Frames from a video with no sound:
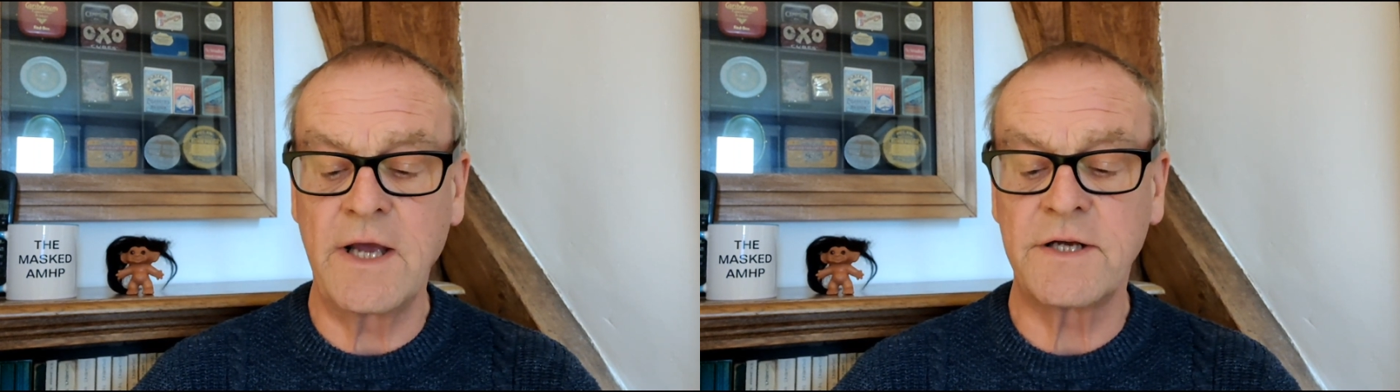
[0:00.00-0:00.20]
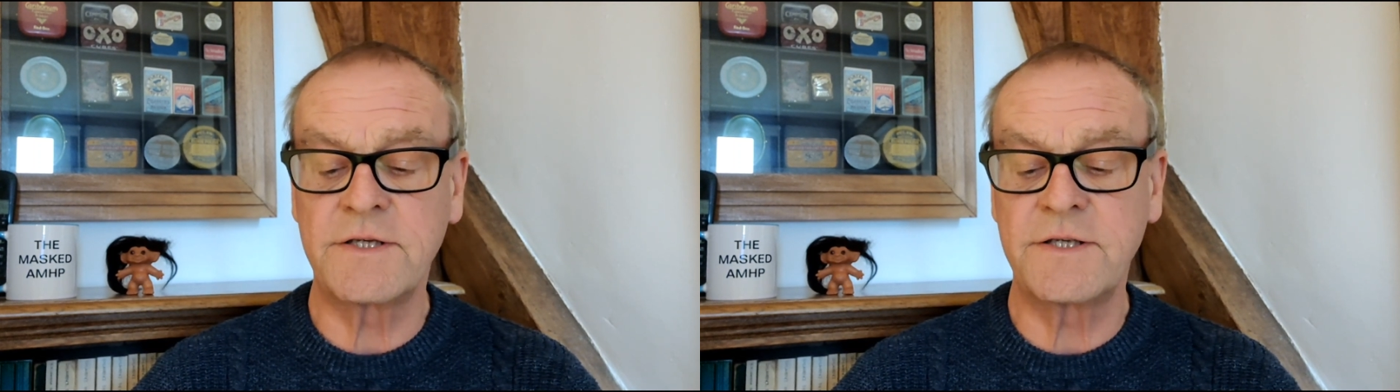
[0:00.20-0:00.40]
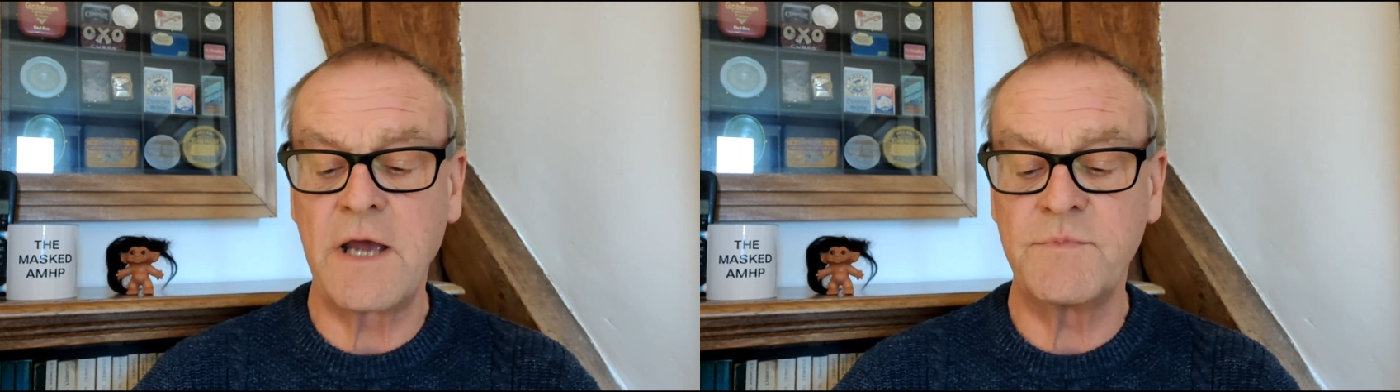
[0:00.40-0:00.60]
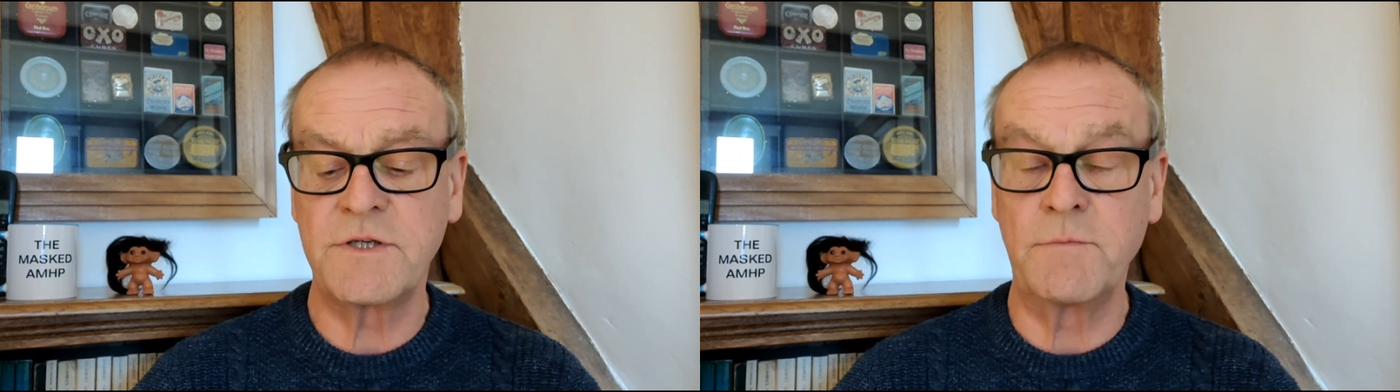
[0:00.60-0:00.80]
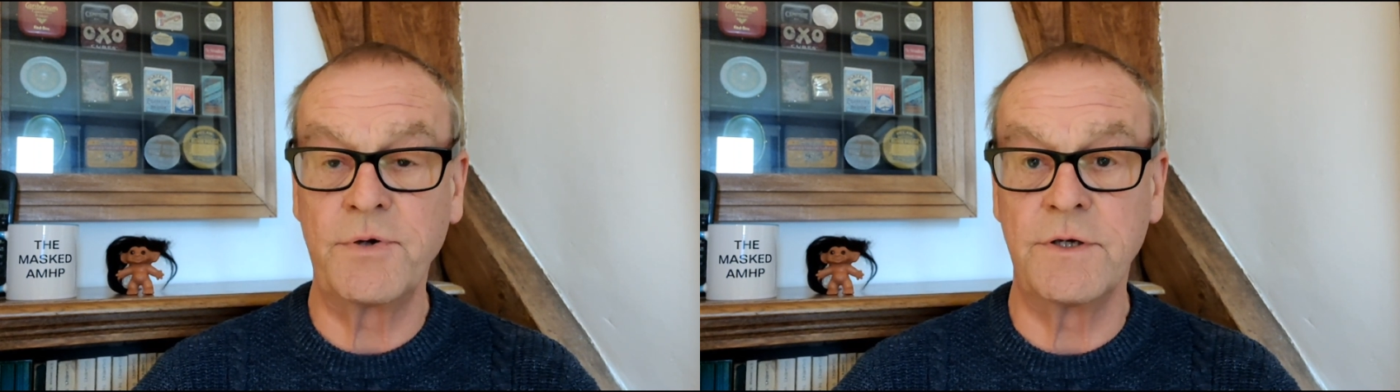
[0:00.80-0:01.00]

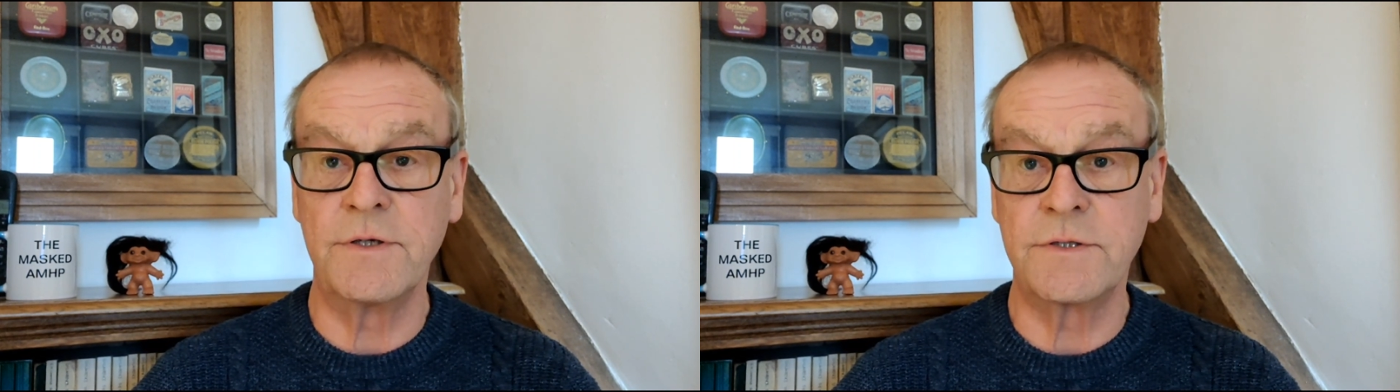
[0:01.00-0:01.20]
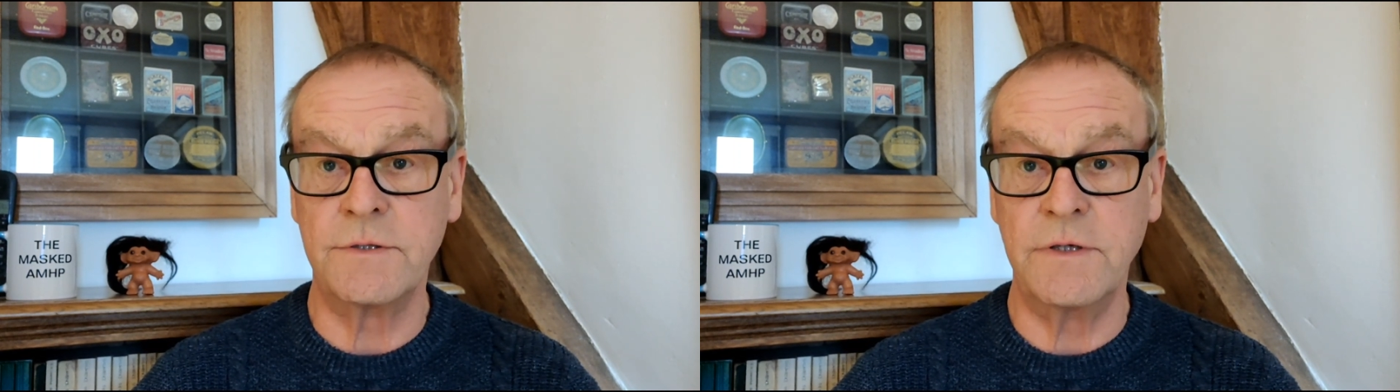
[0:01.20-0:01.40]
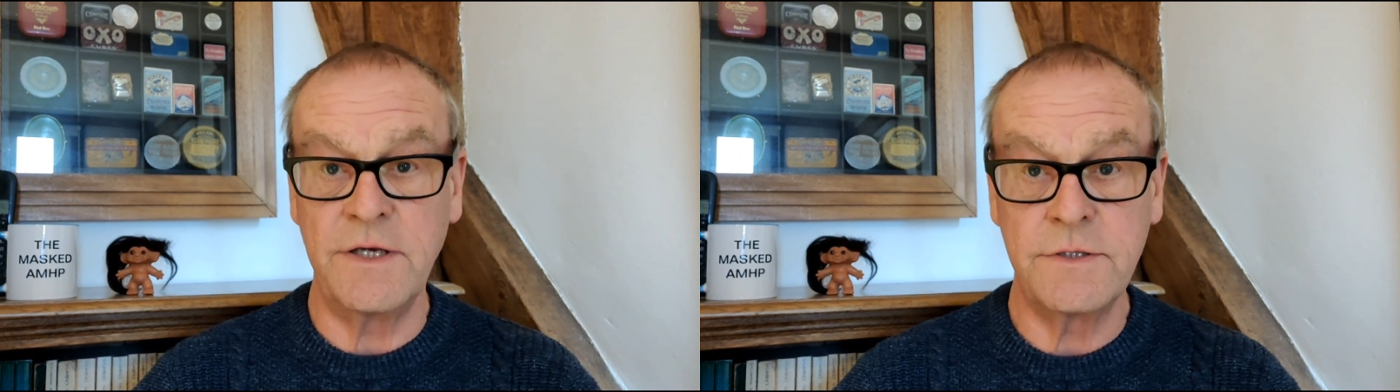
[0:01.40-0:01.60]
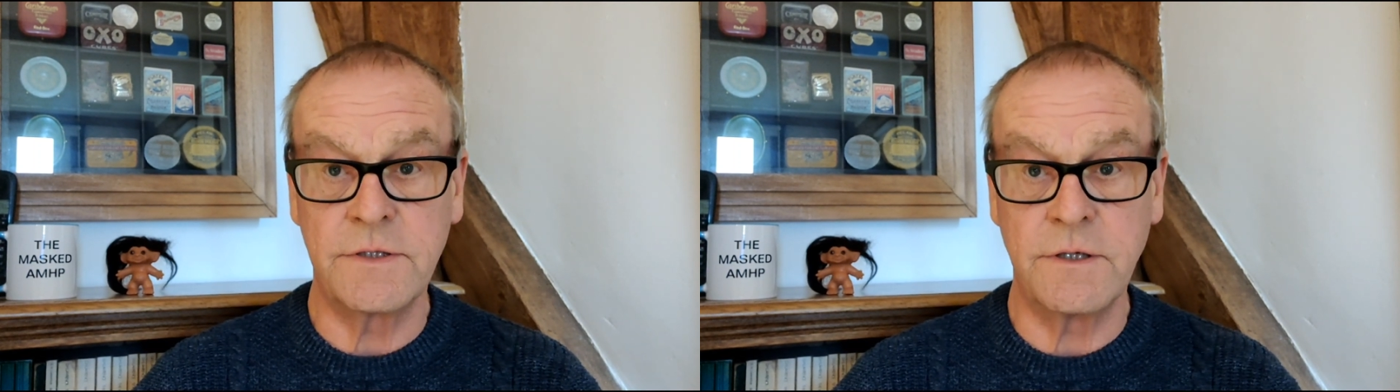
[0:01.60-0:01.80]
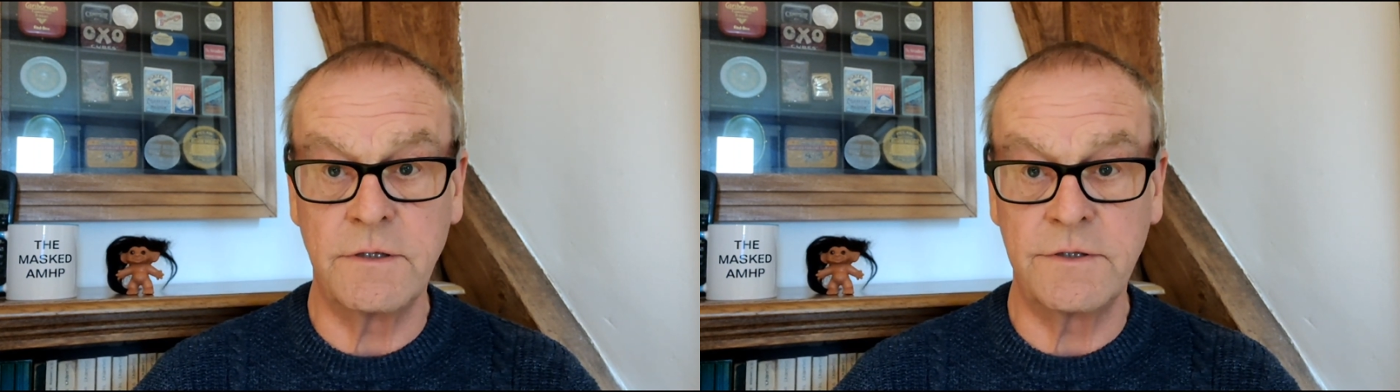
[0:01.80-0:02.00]
accepts the person into
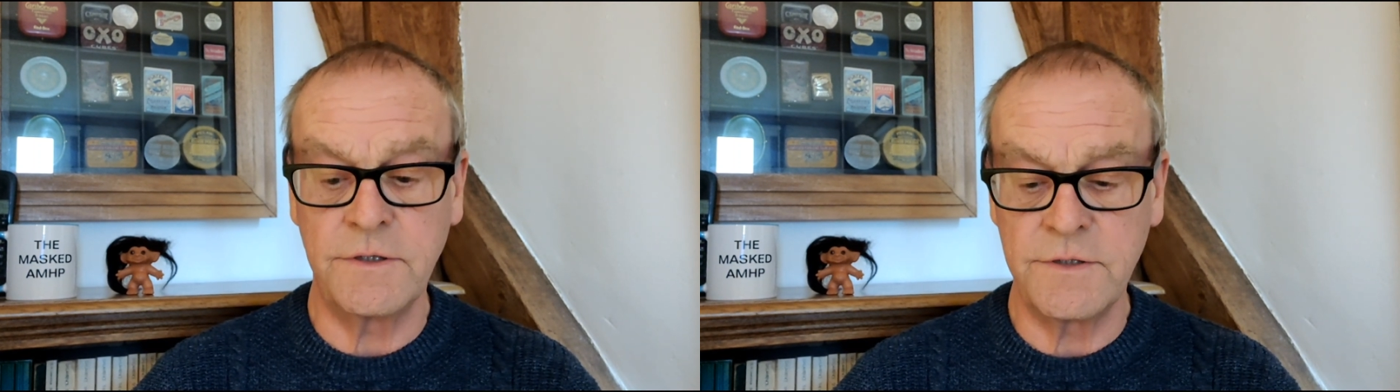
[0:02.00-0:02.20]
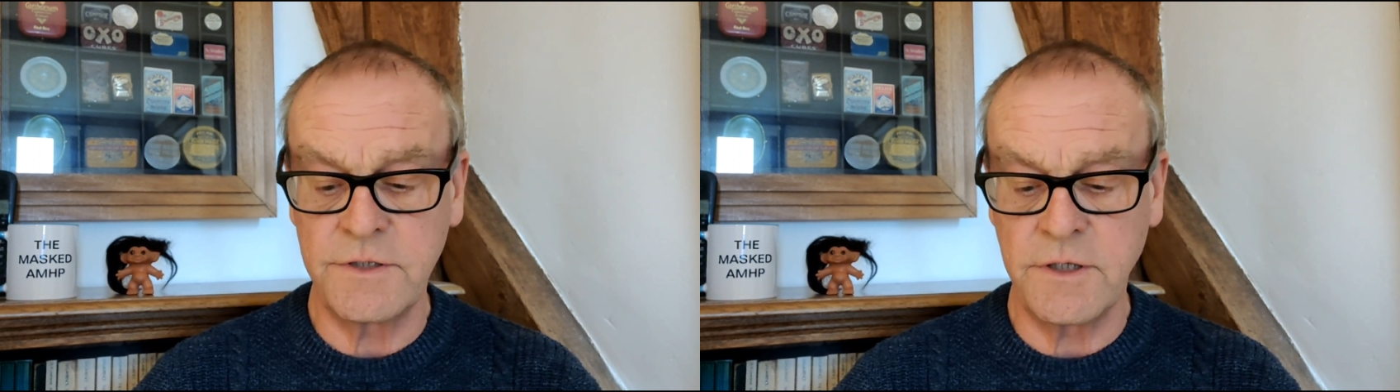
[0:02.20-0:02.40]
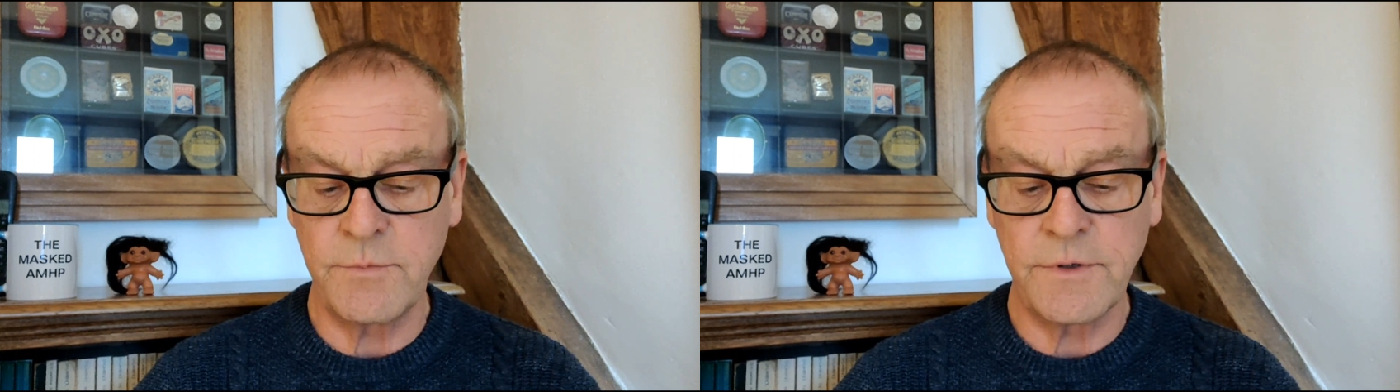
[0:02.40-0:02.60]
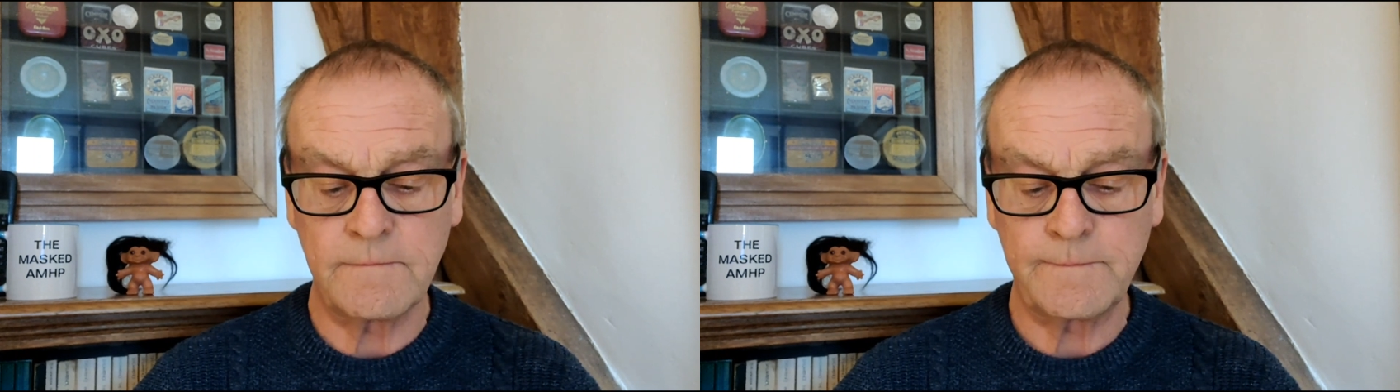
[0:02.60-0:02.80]
guardianship.